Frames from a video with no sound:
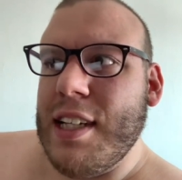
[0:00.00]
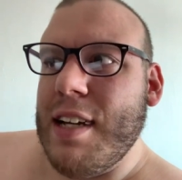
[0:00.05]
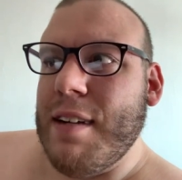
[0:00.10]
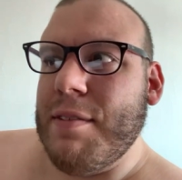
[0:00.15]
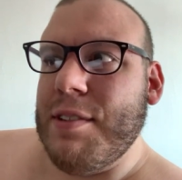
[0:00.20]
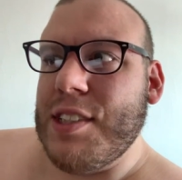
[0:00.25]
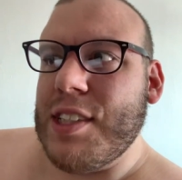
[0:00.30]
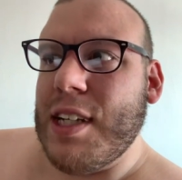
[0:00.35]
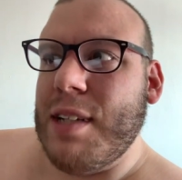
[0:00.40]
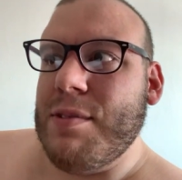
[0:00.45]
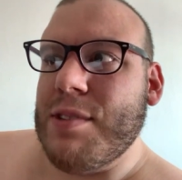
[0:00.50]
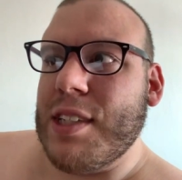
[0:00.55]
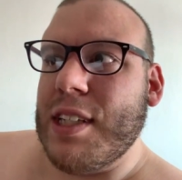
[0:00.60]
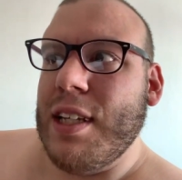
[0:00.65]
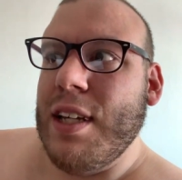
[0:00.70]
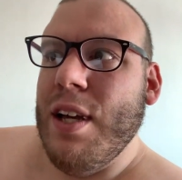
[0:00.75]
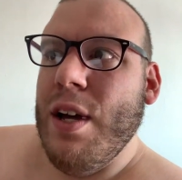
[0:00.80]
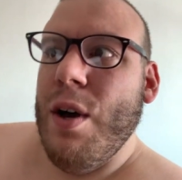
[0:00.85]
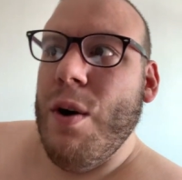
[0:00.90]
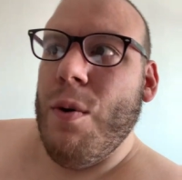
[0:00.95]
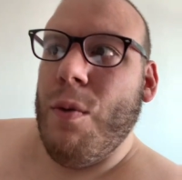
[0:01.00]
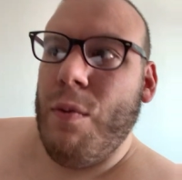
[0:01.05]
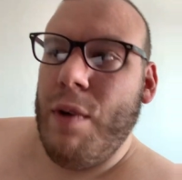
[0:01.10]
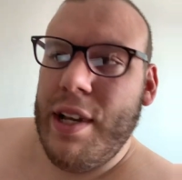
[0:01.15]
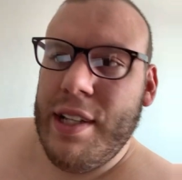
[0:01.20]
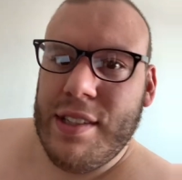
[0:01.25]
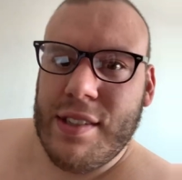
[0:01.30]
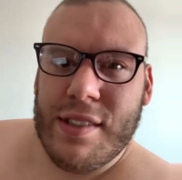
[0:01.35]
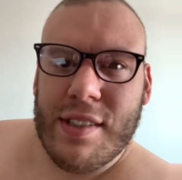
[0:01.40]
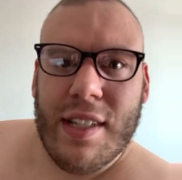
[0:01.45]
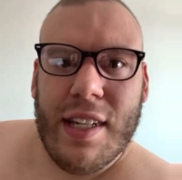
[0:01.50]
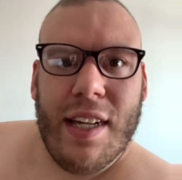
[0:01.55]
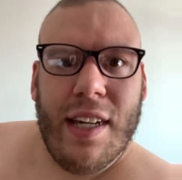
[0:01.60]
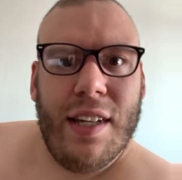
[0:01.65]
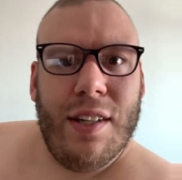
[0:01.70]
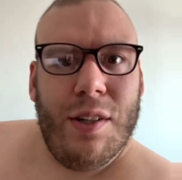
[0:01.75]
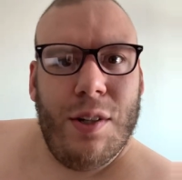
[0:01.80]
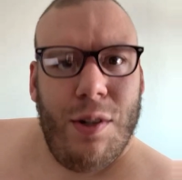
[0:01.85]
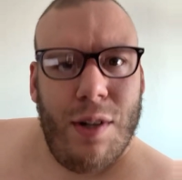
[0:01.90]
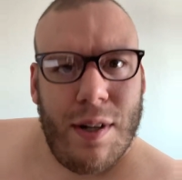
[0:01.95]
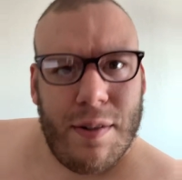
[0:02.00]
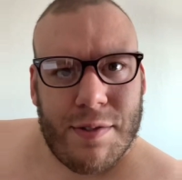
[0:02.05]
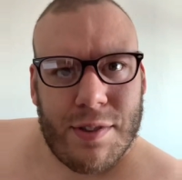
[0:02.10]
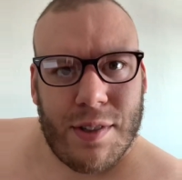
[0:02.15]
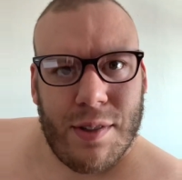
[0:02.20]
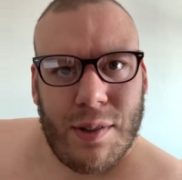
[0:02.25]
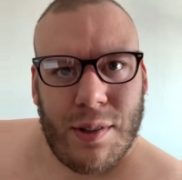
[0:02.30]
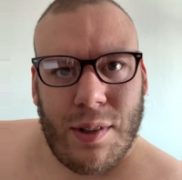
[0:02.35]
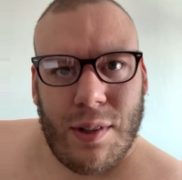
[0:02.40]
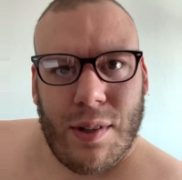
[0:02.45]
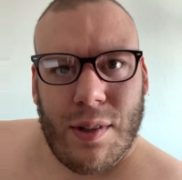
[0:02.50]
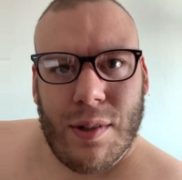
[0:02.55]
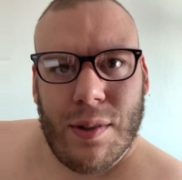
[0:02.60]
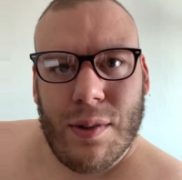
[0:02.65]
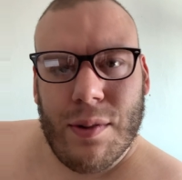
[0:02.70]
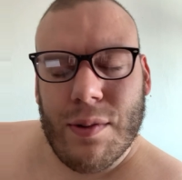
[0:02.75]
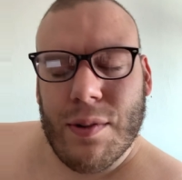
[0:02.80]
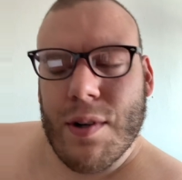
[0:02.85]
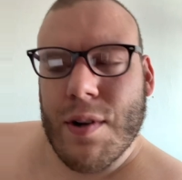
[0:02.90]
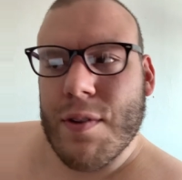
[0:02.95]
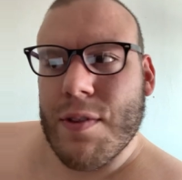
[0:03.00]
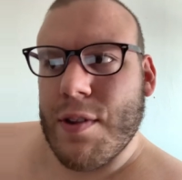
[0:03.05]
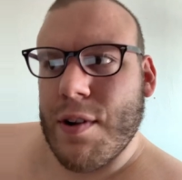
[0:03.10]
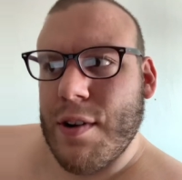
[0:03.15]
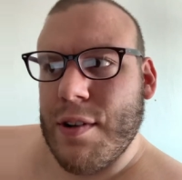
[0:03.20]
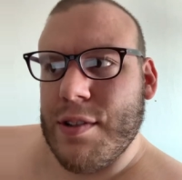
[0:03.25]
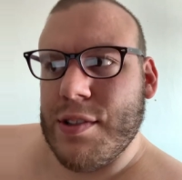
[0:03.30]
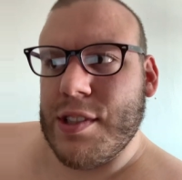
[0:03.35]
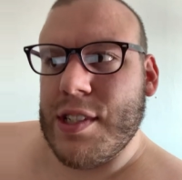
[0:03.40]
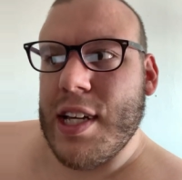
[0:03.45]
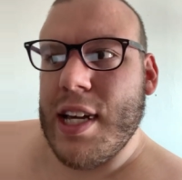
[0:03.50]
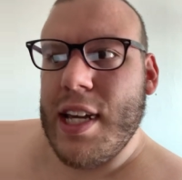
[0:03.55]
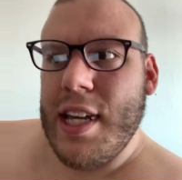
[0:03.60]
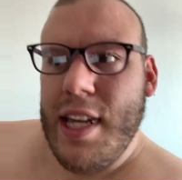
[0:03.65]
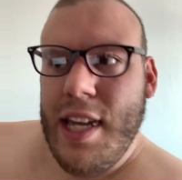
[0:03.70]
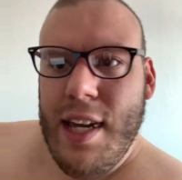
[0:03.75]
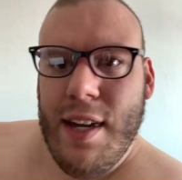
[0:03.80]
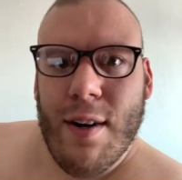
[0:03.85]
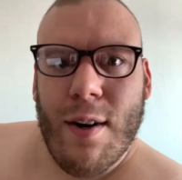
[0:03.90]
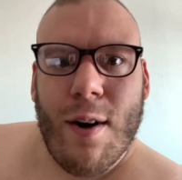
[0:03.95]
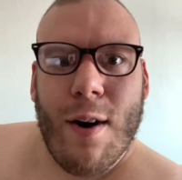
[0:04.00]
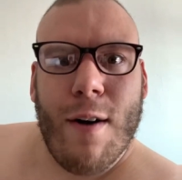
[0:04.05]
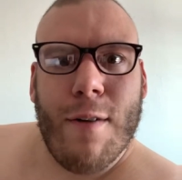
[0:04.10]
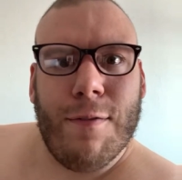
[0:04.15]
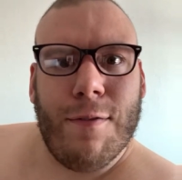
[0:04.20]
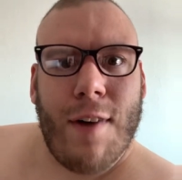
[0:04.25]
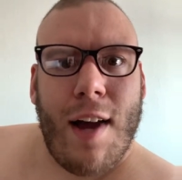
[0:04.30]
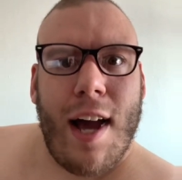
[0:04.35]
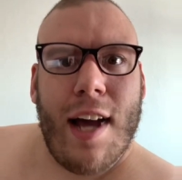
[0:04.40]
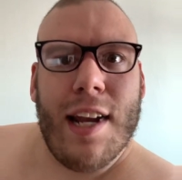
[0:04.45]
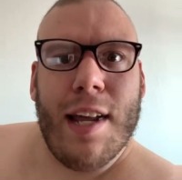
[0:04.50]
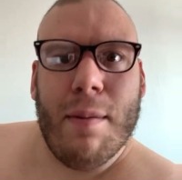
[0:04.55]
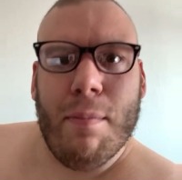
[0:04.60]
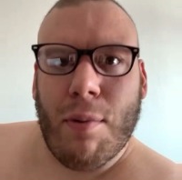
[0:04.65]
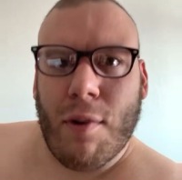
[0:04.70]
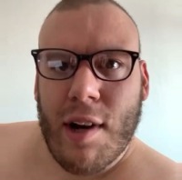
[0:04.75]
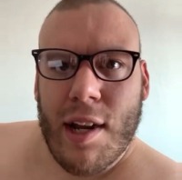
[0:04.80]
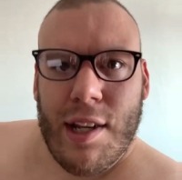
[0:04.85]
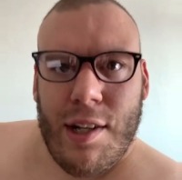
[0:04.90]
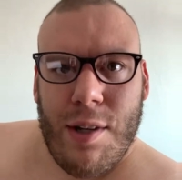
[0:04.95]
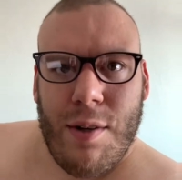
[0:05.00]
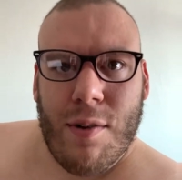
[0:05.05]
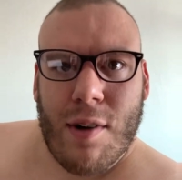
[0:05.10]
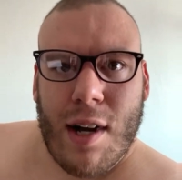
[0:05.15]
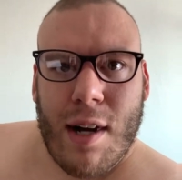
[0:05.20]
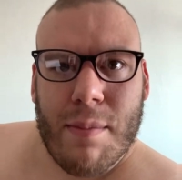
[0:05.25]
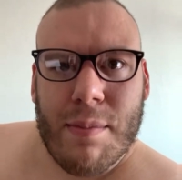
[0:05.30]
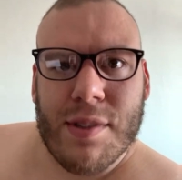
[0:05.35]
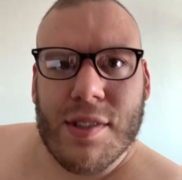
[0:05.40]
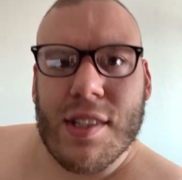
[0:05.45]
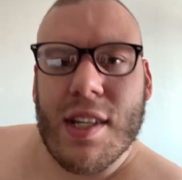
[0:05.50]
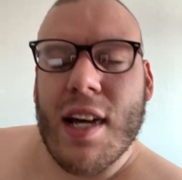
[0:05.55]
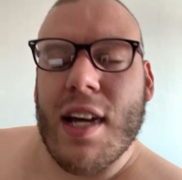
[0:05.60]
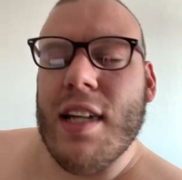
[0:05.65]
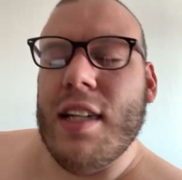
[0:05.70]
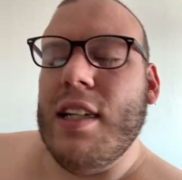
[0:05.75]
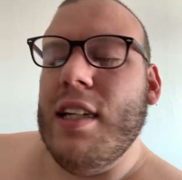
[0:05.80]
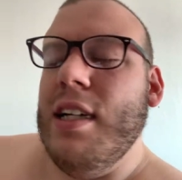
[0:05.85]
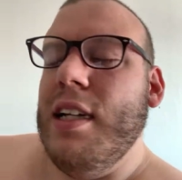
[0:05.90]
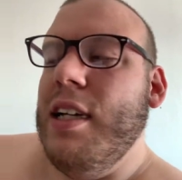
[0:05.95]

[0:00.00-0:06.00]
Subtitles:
It's like Wednesday, new episode of Law and Order. Thursday, ER. Friday, brand new Homicide.